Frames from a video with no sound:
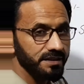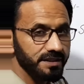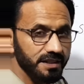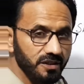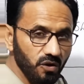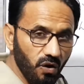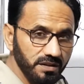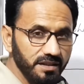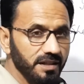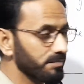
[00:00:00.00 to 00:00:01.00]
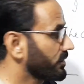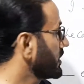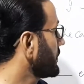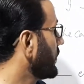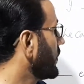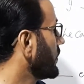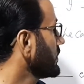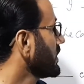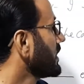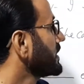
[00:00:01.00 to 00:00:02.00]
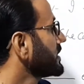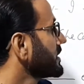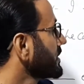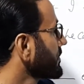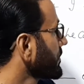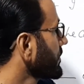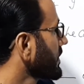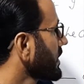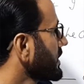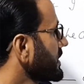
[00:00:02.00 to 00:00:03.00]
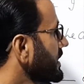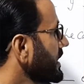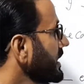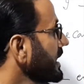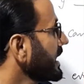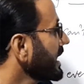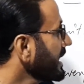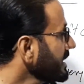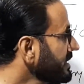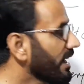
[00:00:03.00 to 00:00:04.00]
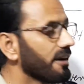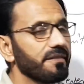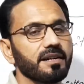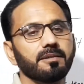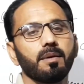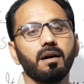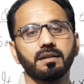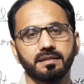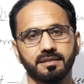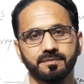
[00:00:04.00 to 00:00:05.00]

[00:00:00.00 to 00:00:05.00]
she can't come to the phone, she is having a bath,